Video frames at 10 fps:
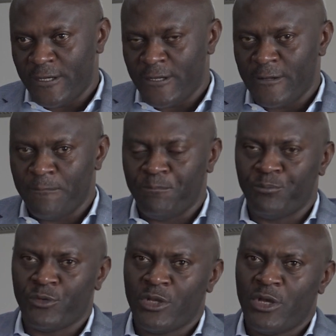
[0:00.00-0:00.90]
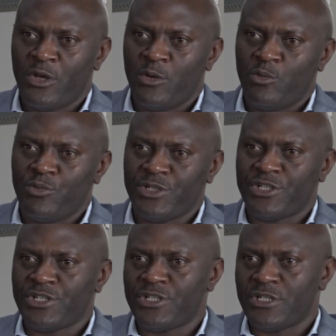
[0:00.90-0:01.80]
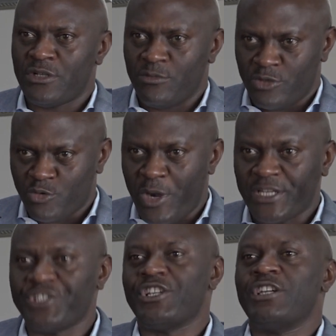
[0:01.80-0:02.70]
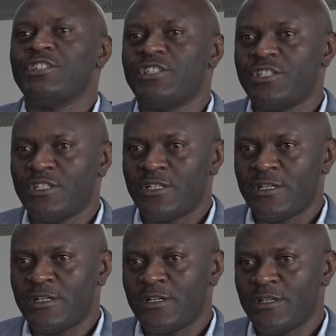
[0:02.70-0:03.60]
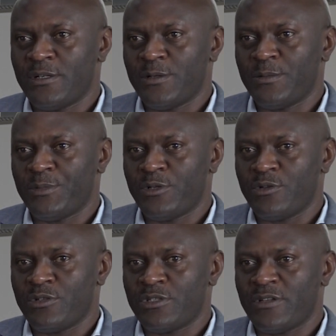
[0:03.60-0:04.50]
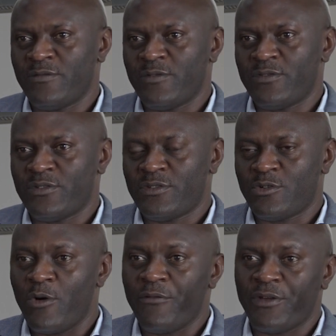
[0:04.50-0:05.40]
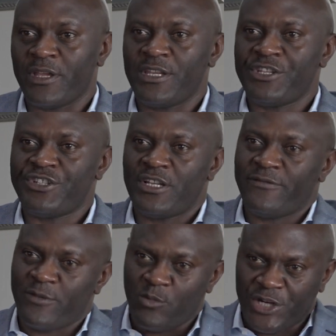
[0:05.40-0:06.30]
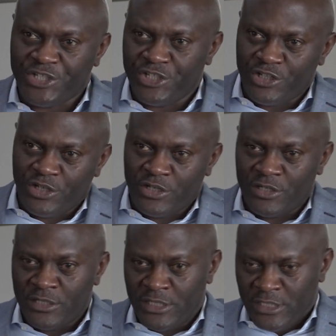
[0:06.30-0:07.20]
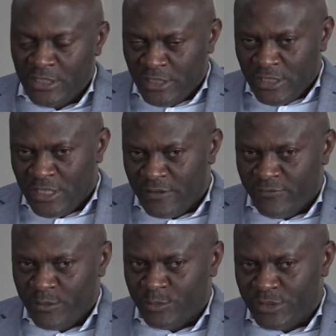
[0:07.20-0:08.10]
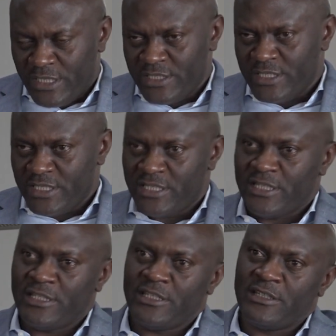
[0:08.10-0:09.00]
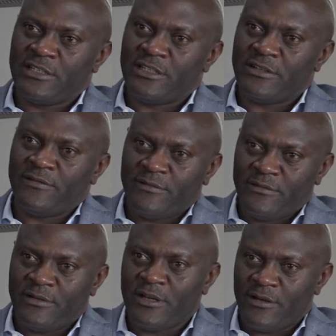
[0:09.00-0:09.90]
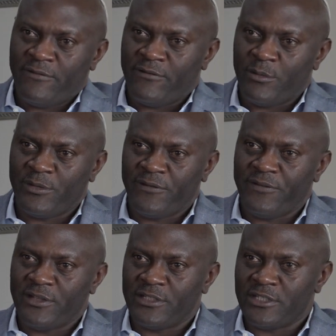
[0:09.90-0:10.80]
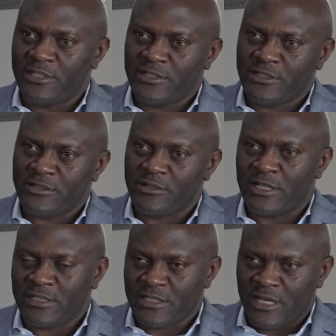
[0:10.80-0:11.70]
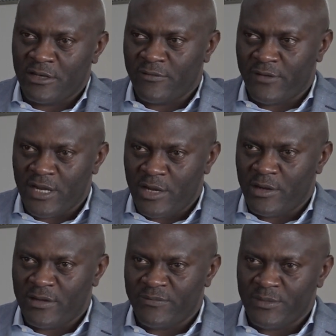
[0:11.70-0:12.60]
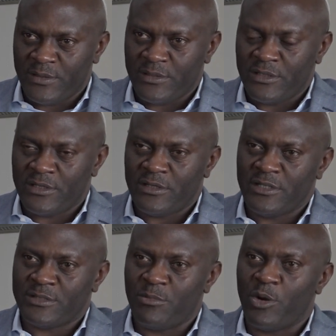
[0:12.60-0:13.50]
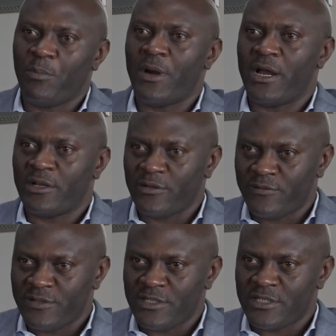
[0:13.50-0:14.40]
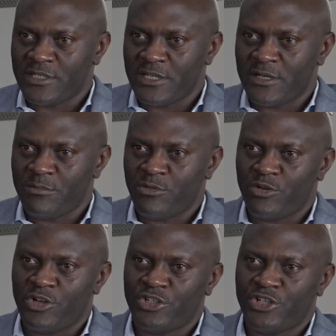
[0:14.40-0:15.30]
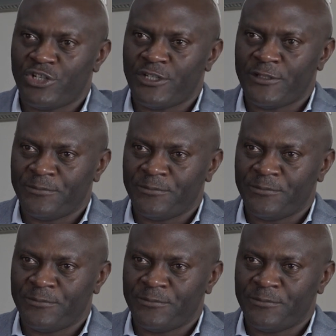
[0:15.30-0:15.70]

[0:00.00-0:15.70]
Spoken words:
um, which was quite a change because I was covering initially from Washington and from 2016 from the field. So that's kind of how I've been a small part of this broader journey.